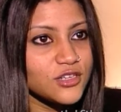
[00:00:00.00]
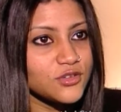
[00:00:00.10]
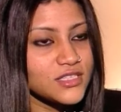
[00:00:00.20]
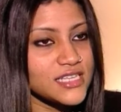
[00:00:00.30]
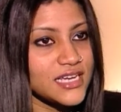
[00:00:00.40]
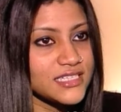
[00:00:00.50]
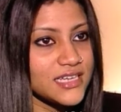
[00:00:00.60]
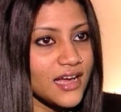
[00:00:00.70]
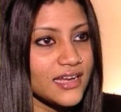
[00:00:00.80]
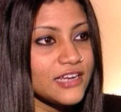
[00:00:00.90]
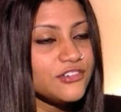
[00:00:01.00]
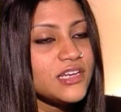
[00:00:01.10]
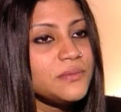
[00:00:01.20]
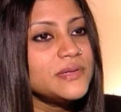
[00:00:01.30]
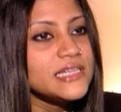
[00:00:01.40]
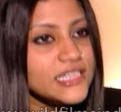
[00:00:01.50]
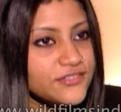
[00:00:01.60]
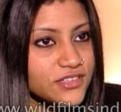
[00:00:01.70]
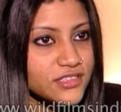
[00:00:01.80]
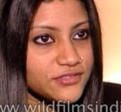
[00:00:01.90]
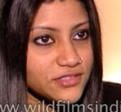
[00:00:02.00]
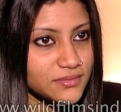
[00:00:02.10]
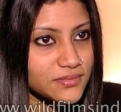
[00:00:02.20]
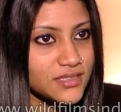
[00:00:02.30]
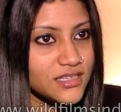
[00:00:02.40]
to this idea, and I really believed in the film.